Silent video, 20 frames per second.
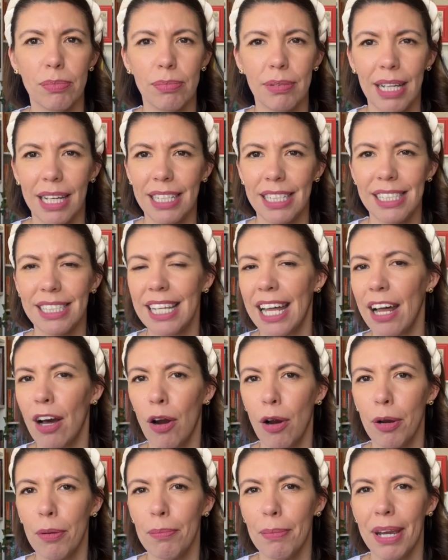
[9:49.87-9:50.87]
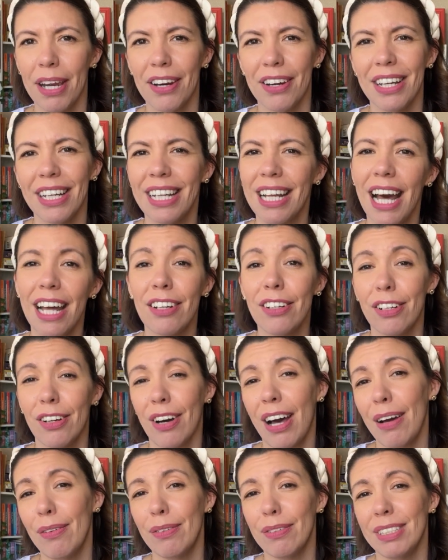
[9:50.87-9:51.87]
ladies that aren't married. I don't
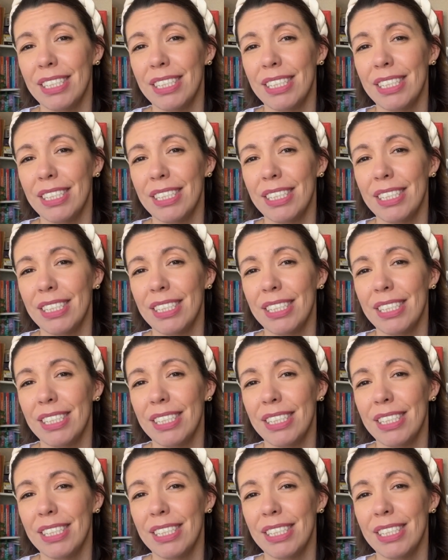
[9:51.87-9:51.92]
know.